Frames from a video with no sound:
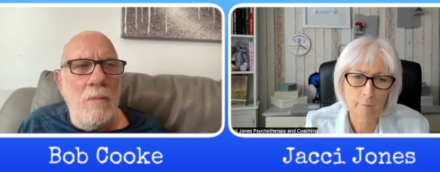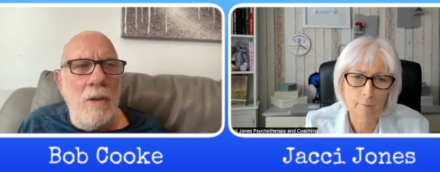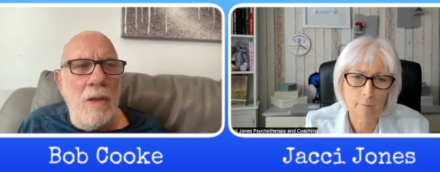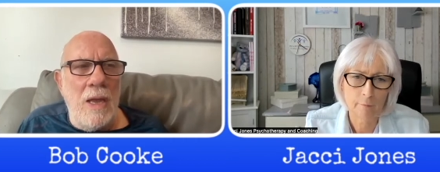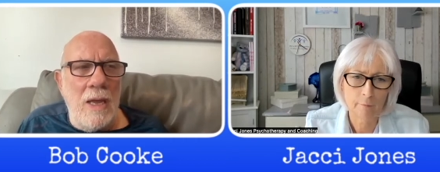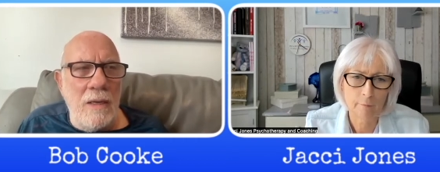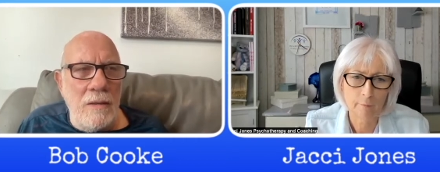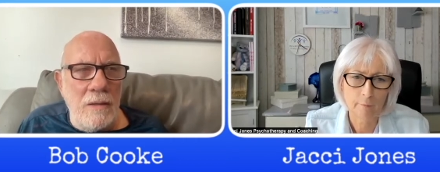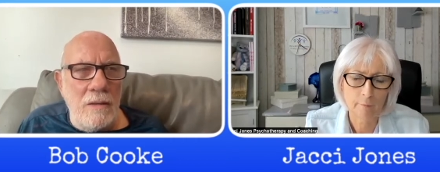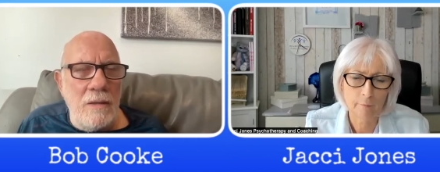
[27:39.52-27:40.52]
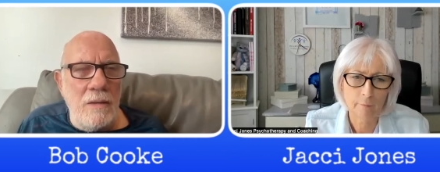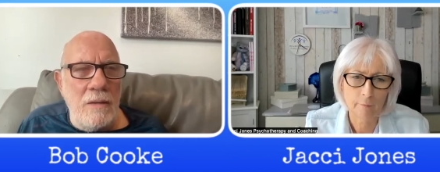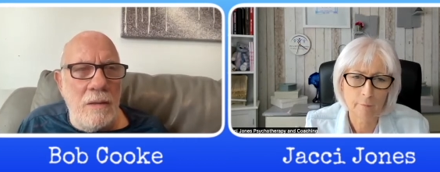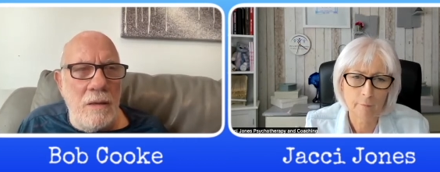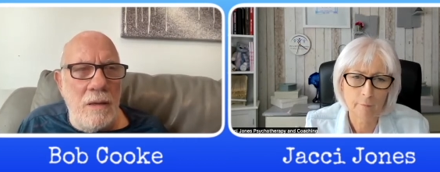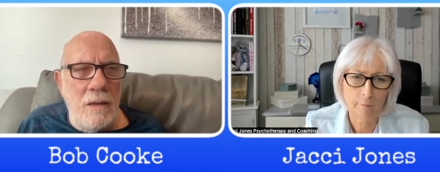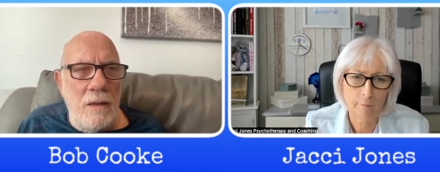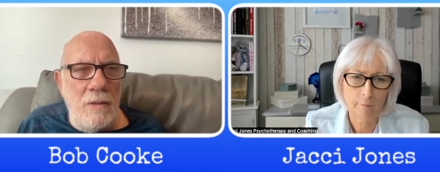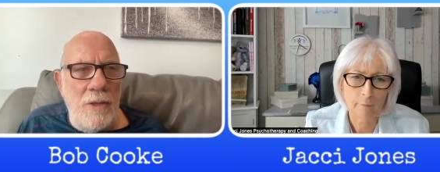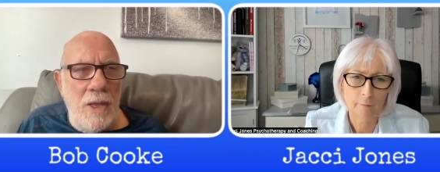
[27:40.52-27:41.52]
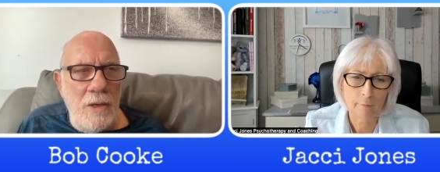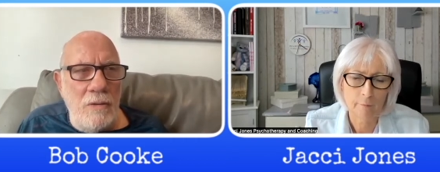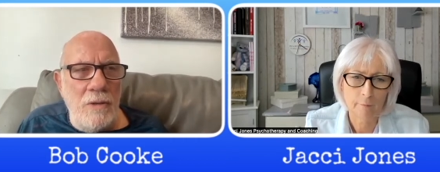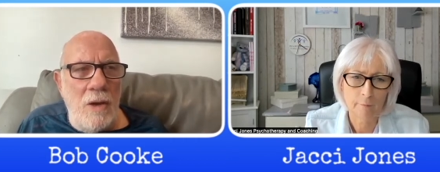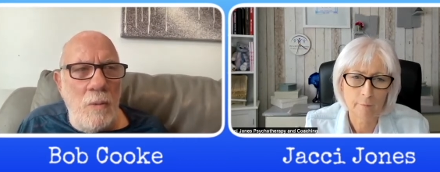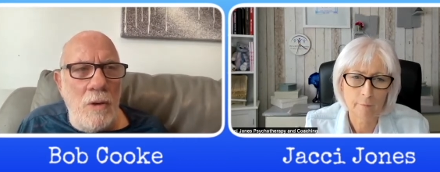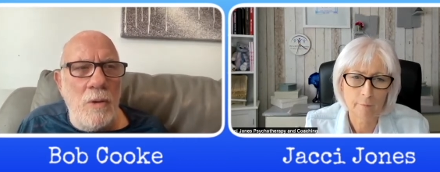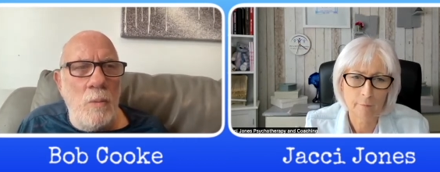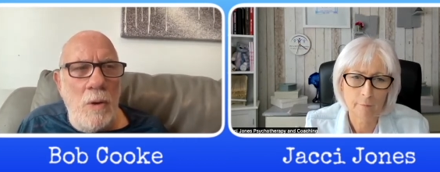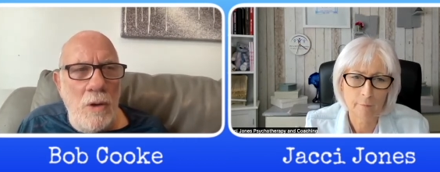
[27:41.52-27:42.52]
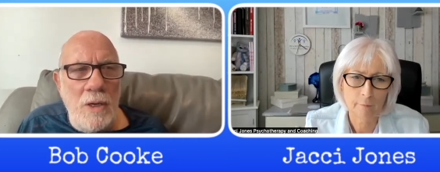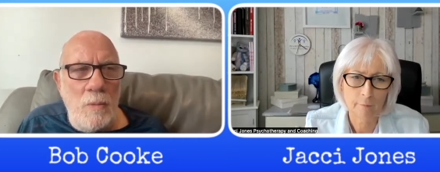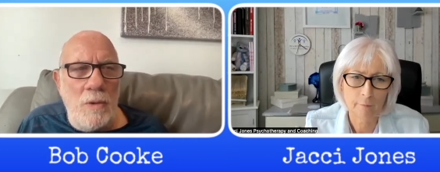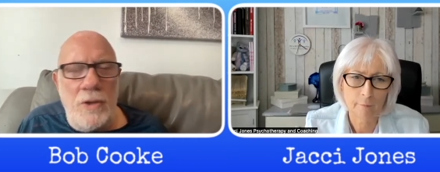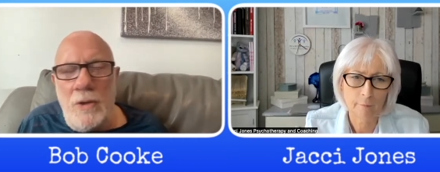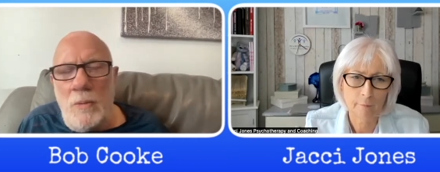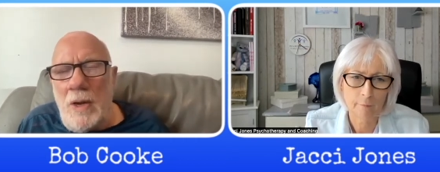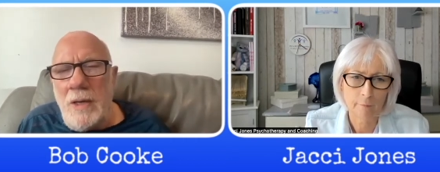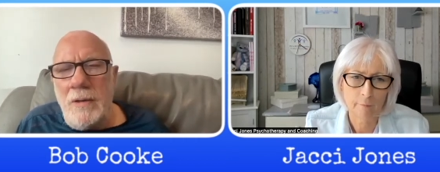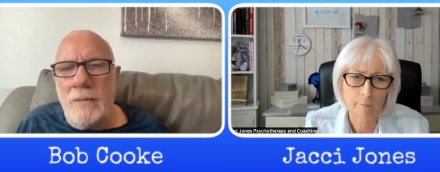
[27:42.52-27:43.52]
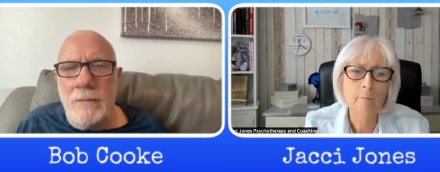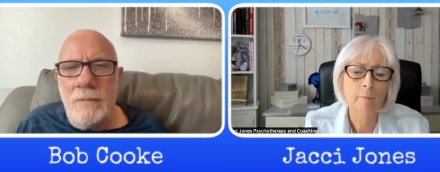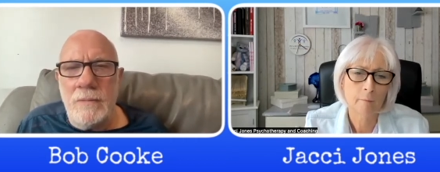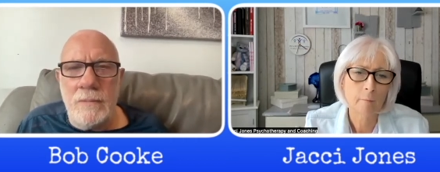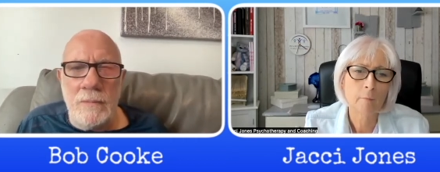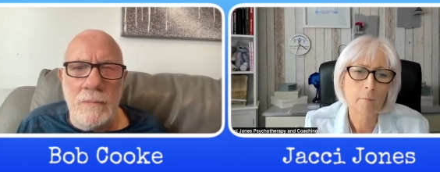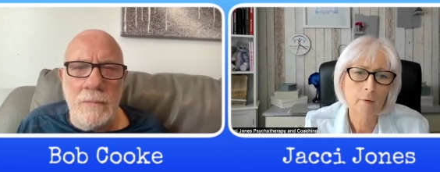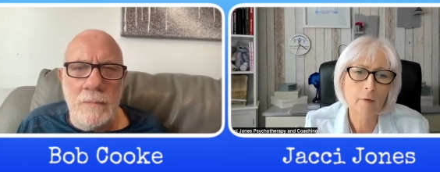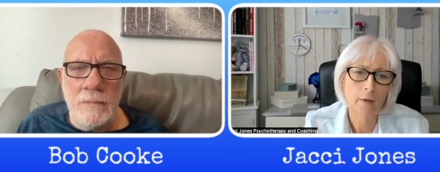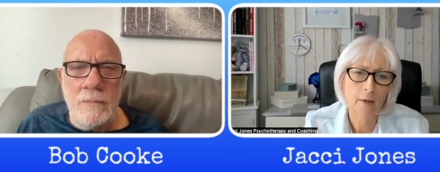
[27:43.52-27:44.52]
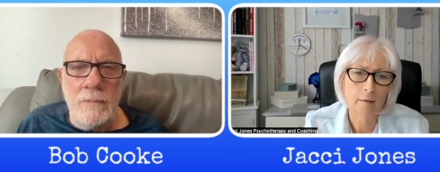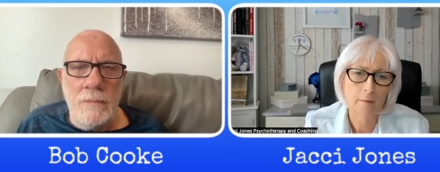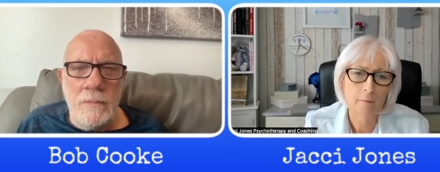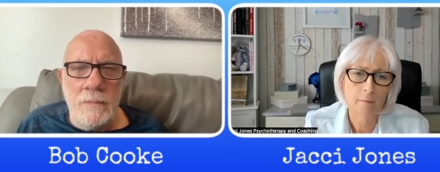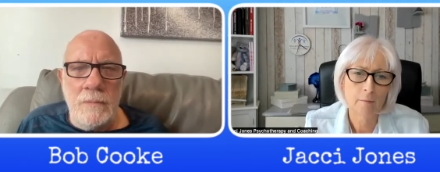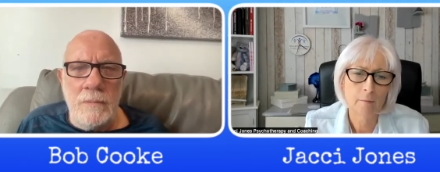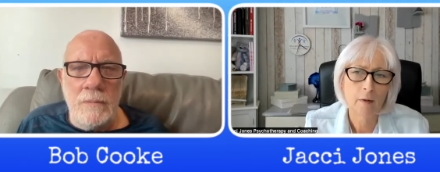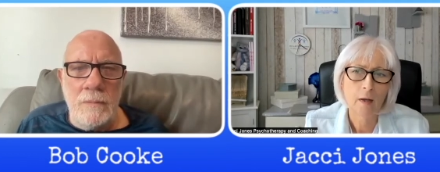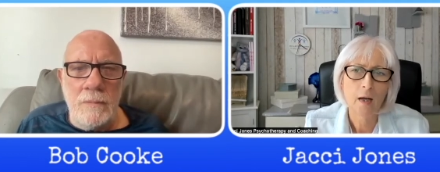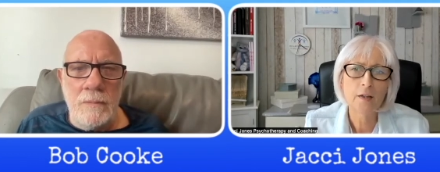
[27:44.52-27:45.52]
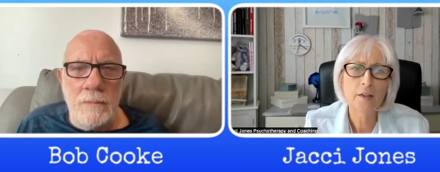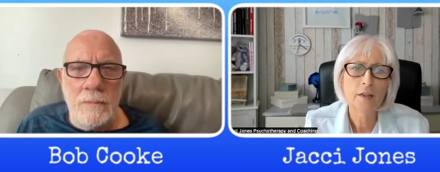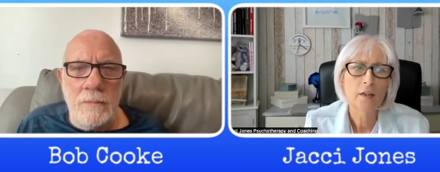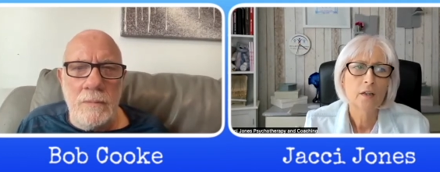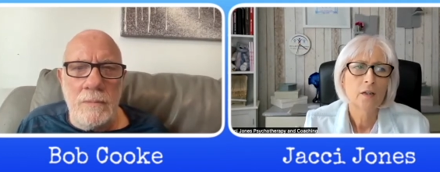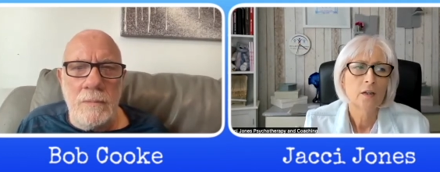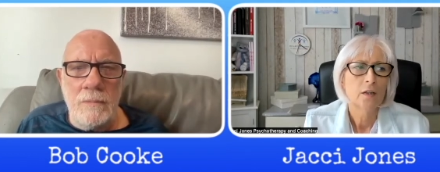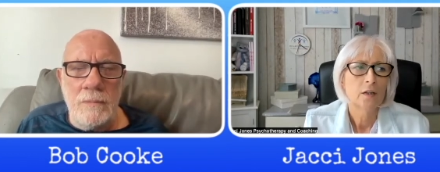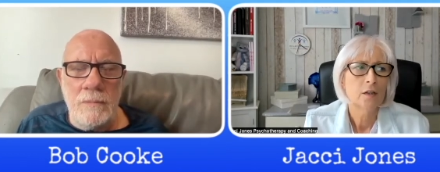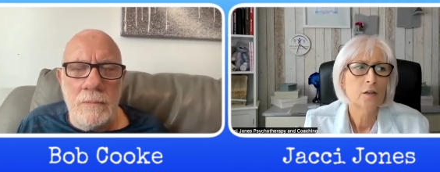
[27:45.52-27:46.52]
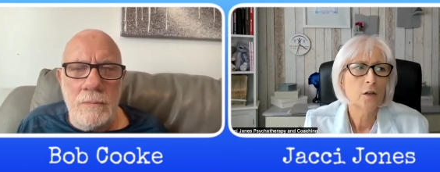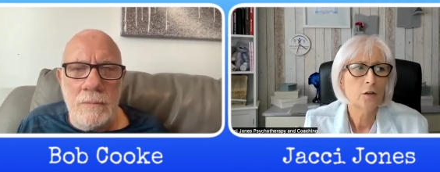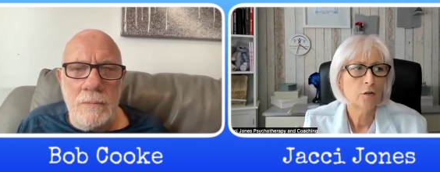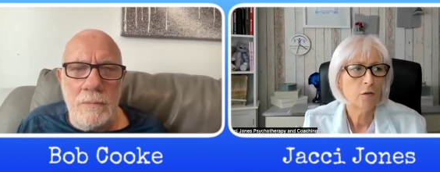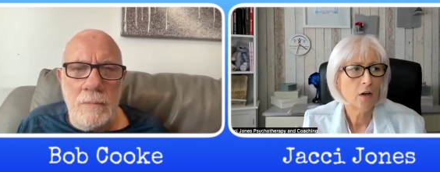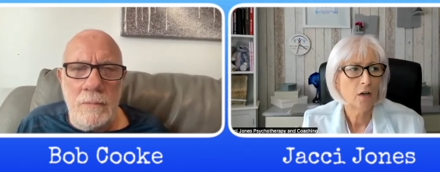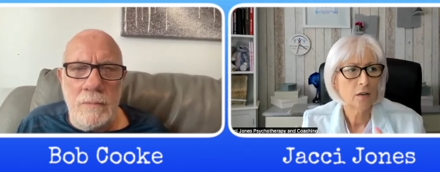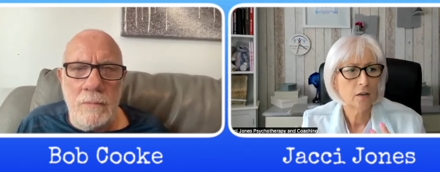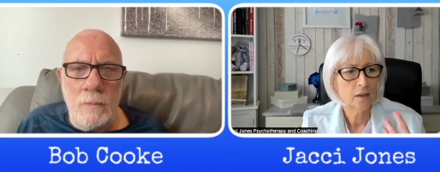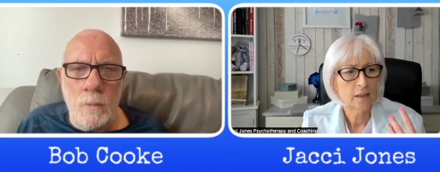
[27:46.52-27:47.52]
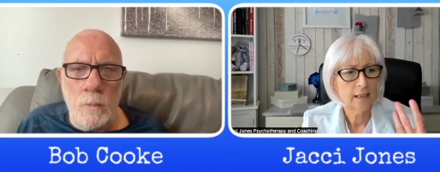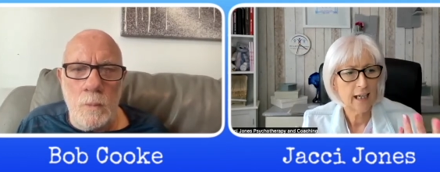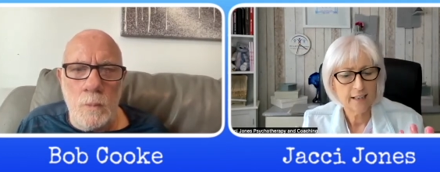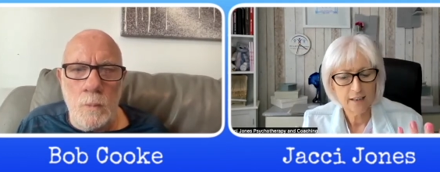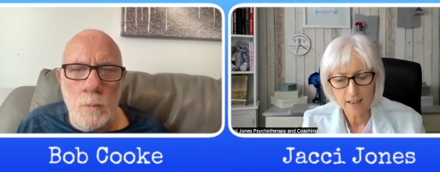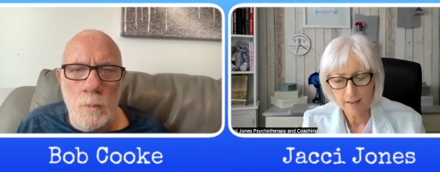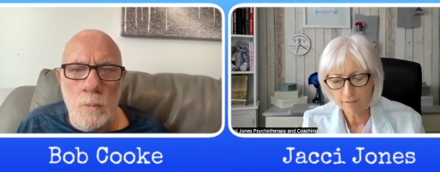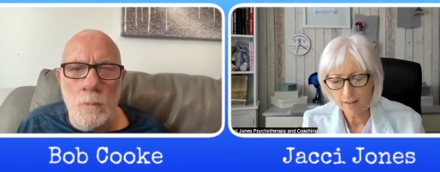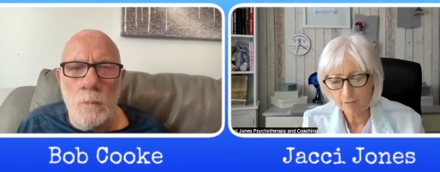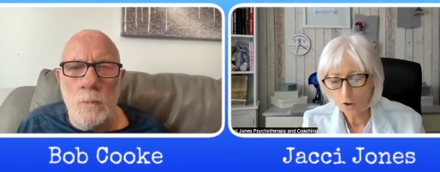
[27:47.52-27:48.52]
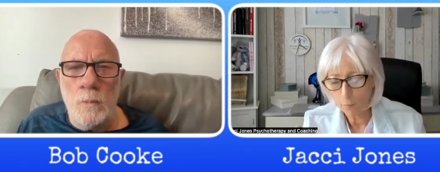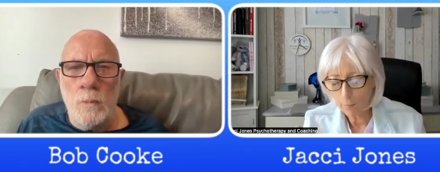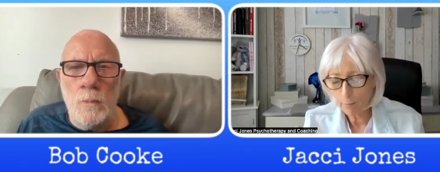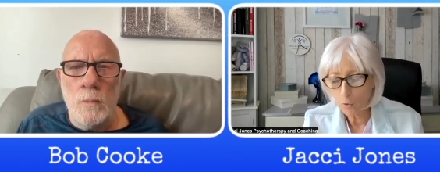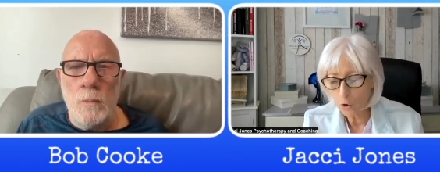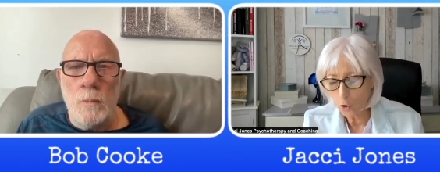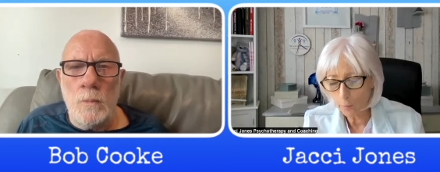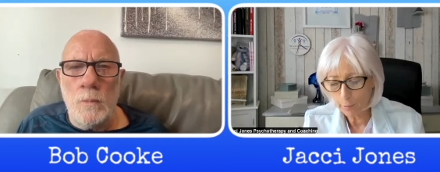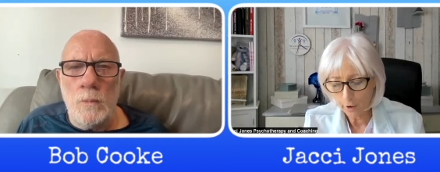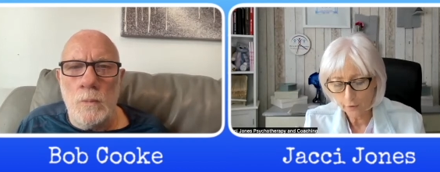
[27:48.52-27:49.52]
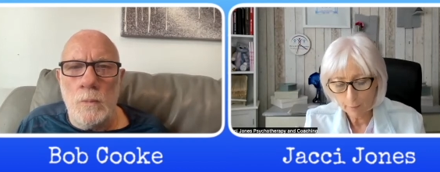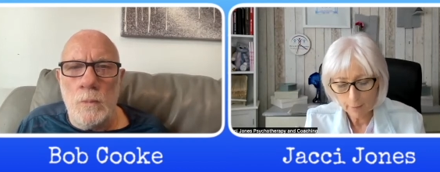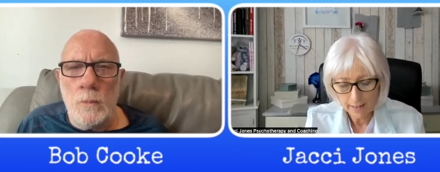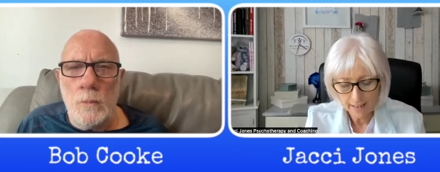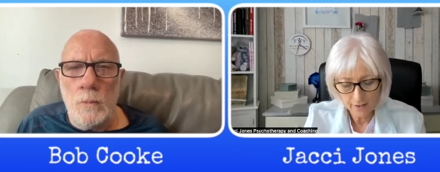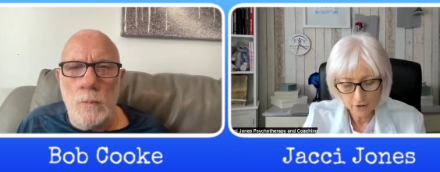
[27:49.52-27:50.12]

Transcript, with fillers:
Speaker 1: and then you'll know what you're working with in a way
Speaker 2: yeah and th- there are kind of I've, I've got my book open on the page